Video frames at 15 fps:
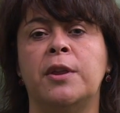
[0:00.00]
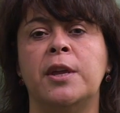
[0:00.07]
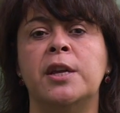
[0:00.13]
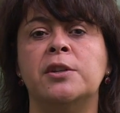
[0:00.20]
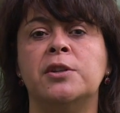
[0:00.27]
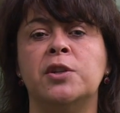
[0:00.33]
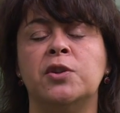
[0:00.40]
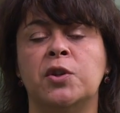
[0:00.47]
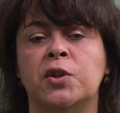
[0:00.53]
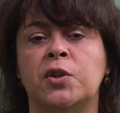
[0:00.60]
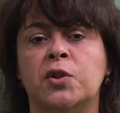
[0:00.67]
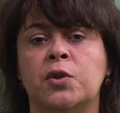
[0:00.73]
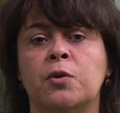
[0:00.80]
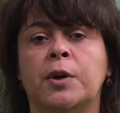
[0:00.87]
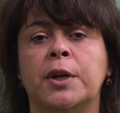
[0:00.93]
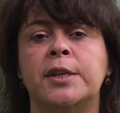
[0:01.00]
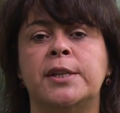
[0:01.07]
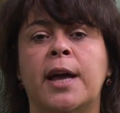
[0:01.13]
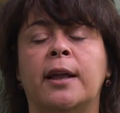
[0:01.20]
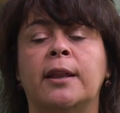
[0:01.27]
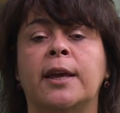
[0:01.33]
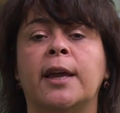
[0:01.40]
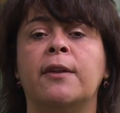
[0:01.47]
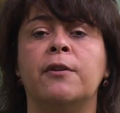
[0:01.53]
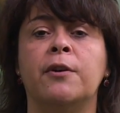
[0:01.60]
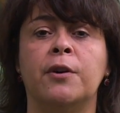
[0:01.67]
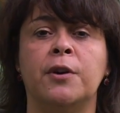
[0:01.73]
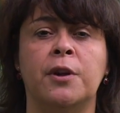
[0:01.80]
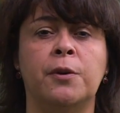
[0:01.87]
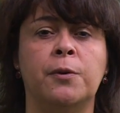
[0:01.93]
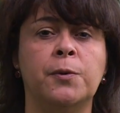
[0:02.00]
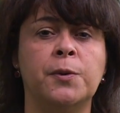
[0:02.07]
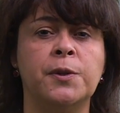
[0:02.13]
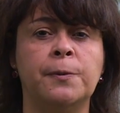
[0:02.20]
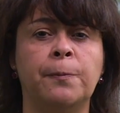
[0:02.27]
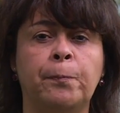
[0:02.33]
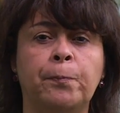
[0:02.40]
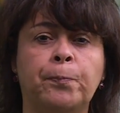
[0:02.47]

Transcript: Indigenous storytelling and their use.